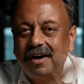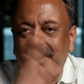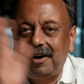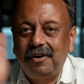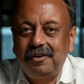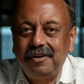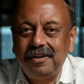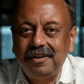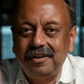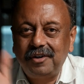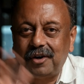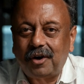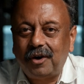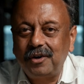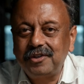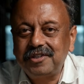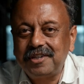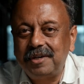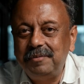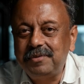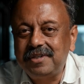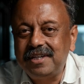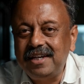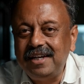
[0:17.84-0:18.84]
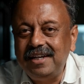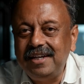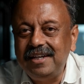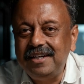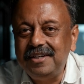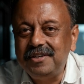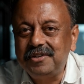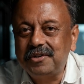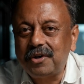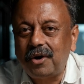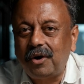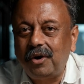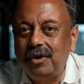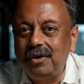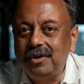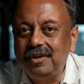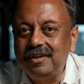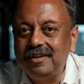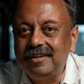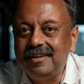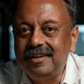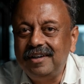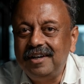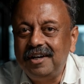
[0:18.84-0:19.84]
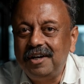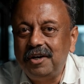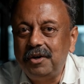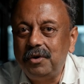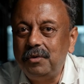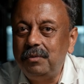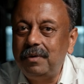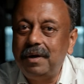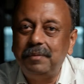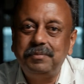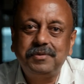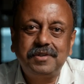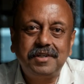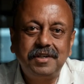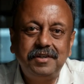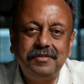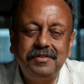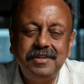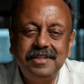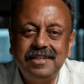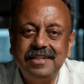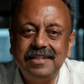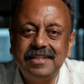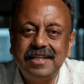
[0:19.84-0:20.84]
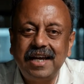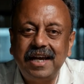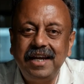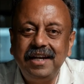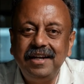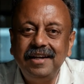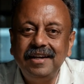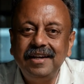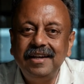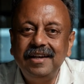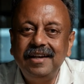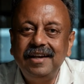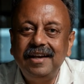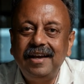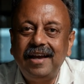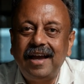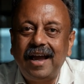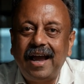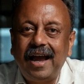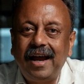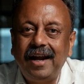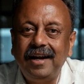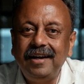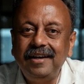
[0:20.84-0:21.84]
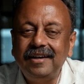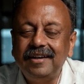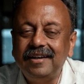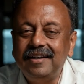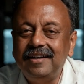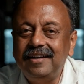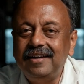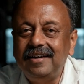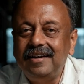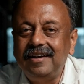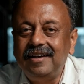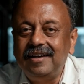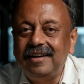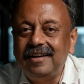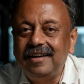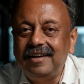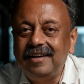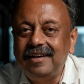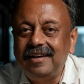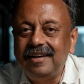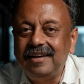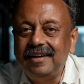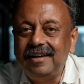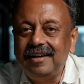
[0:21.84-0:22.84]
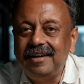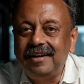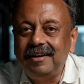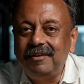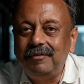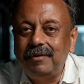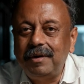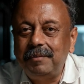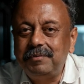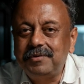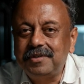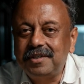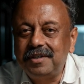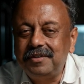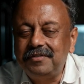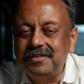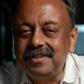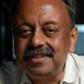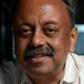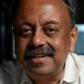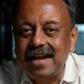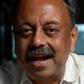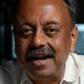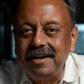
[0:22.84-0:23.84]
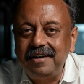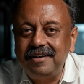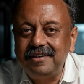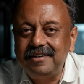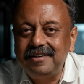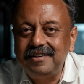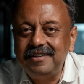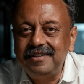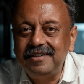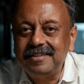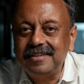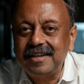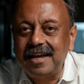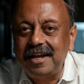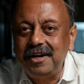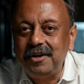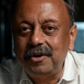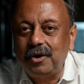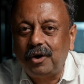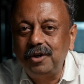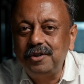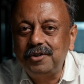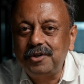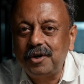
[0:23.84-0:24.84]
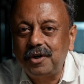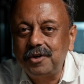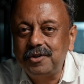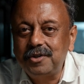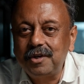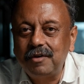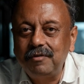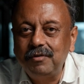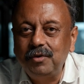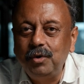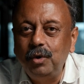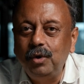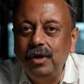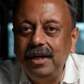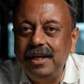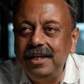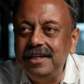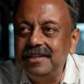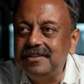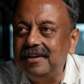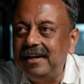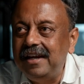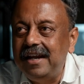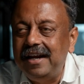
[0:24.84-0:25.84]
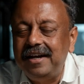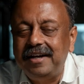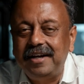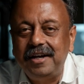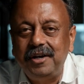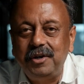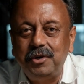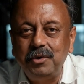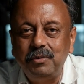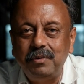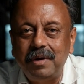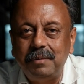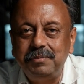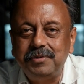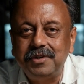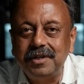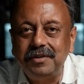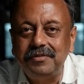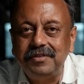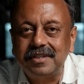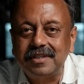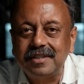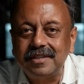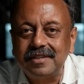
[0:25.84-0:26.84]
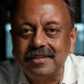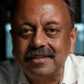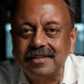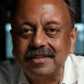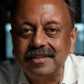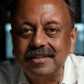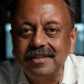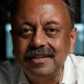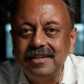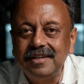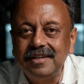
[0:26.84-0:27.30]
our awesome series on web service design and web service standards and all sorts of googlies related to web services.